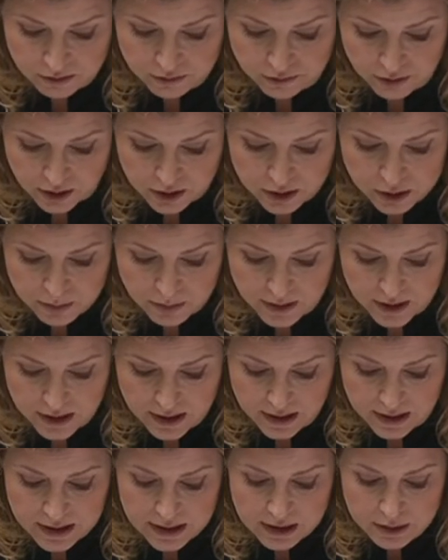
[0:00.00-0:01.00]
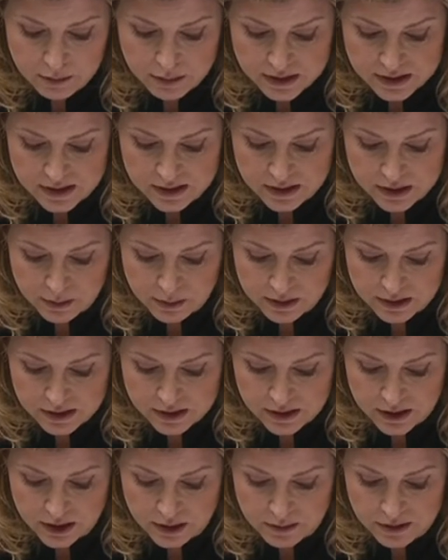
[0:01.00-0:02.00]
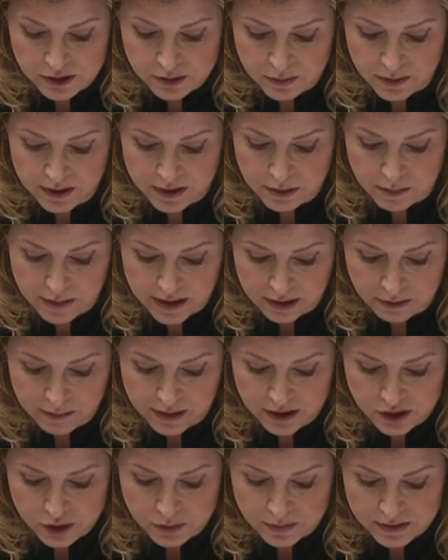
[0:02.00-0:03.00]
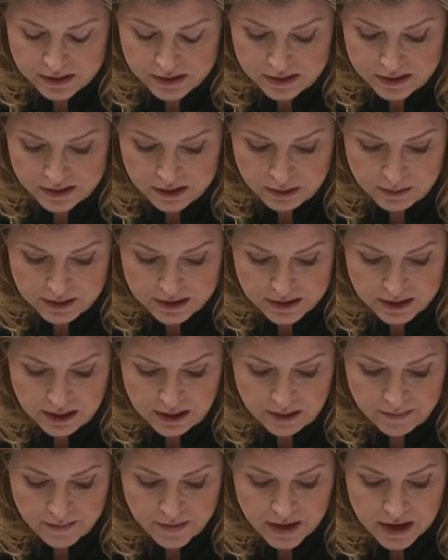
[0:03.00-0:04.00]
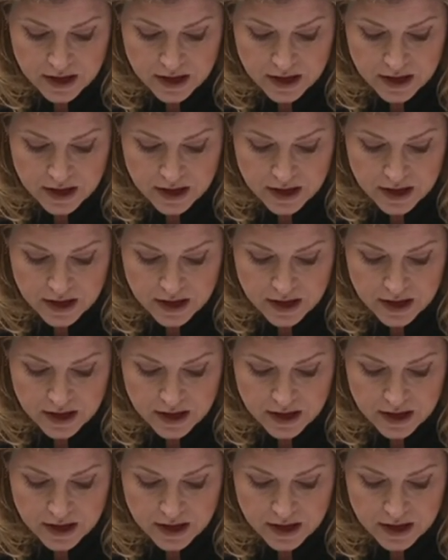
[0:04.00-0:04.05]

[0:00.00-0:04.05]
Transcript: followed by business to be determined by the Backbench Business Committee.